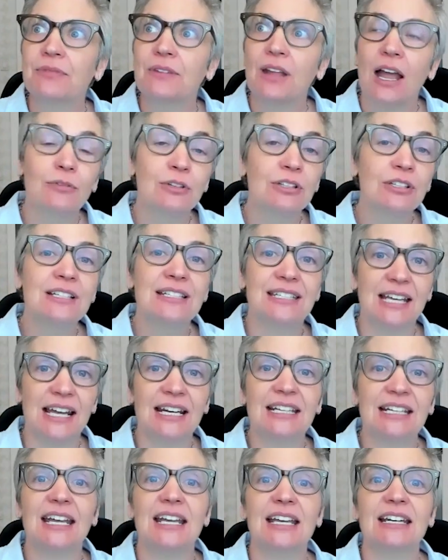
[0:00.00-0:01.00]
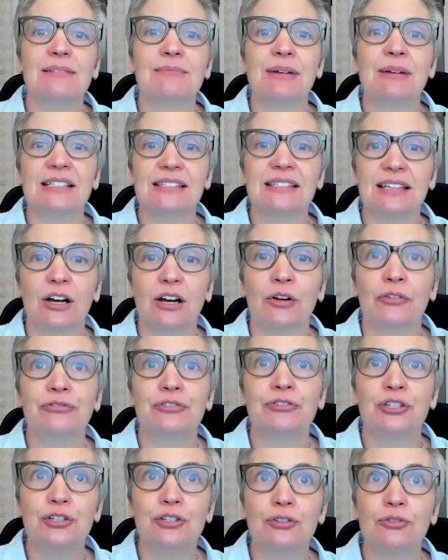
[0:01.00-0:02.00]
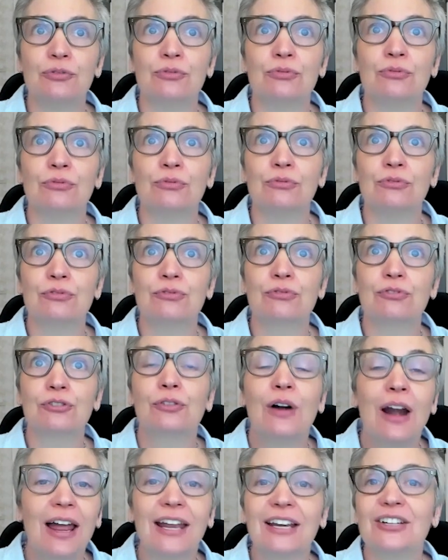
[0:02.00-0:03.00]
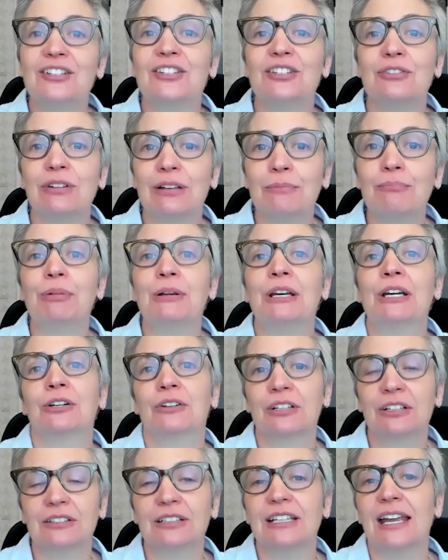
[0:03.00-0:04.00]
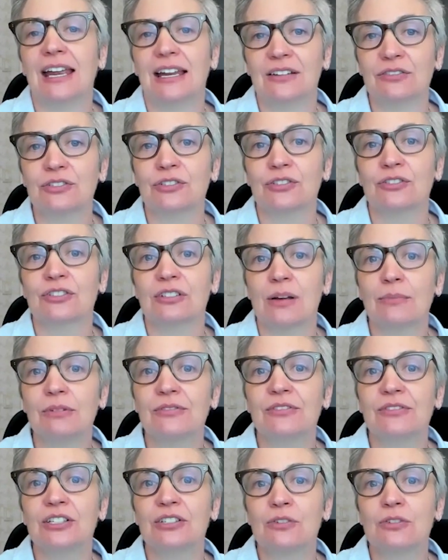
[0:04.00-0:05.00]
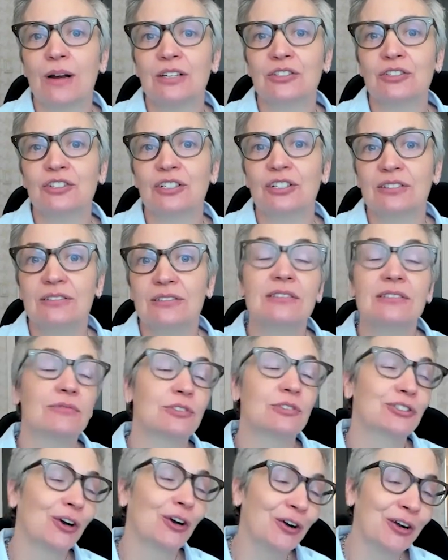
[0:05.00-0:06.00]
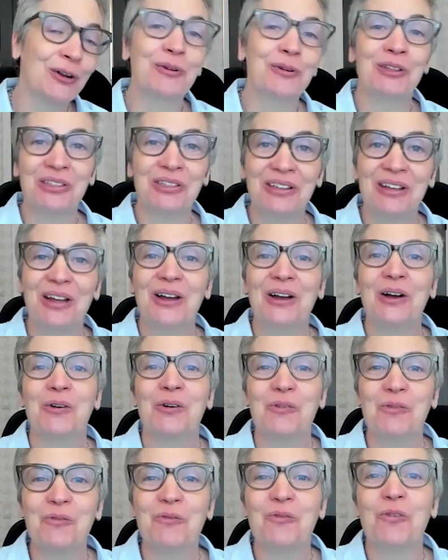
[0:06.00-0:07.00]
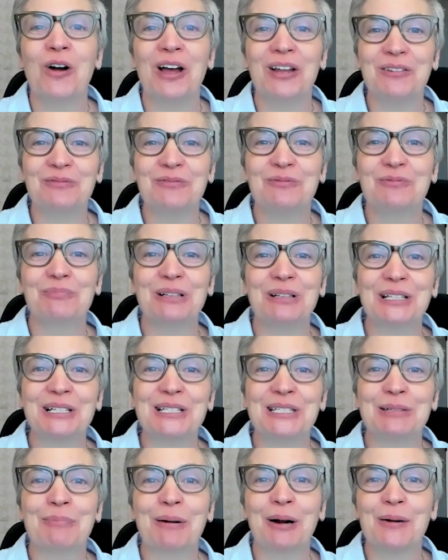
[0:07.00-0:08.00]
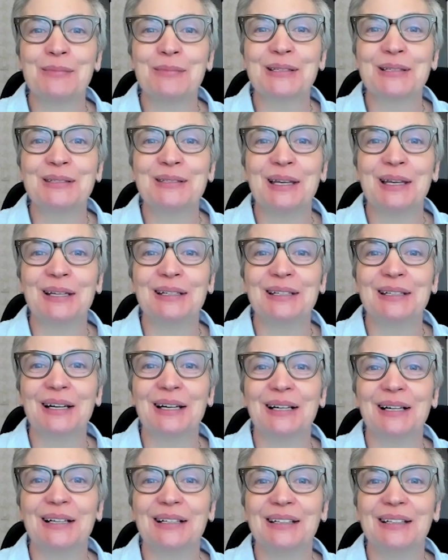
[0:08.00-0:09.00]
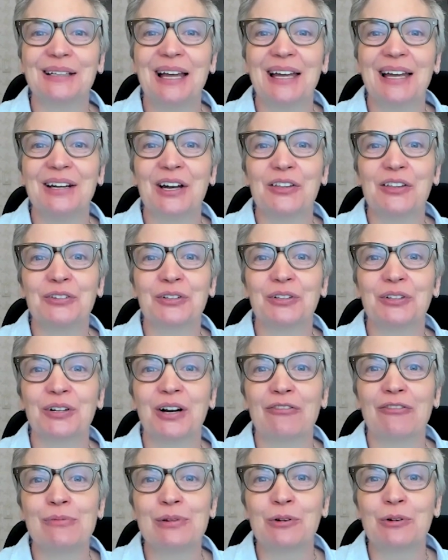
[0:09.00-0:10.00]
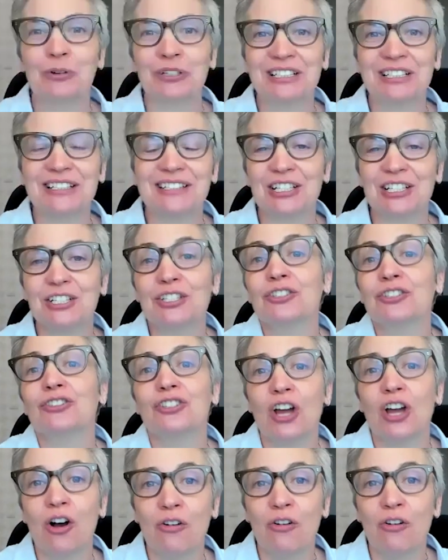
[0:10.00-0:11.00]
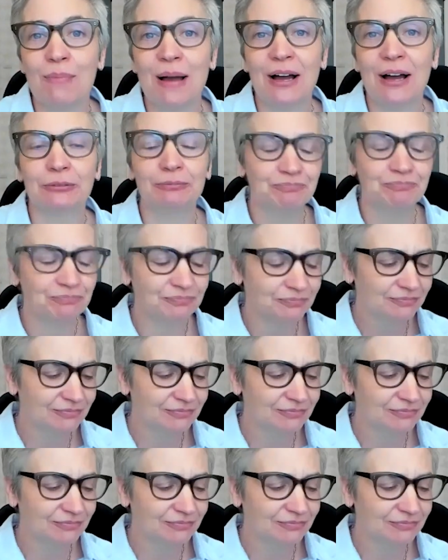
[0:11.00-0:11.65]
I really dedicated myself to trying to empirically answer some of these questions, starting with what police departments and uh, and other government organizations know about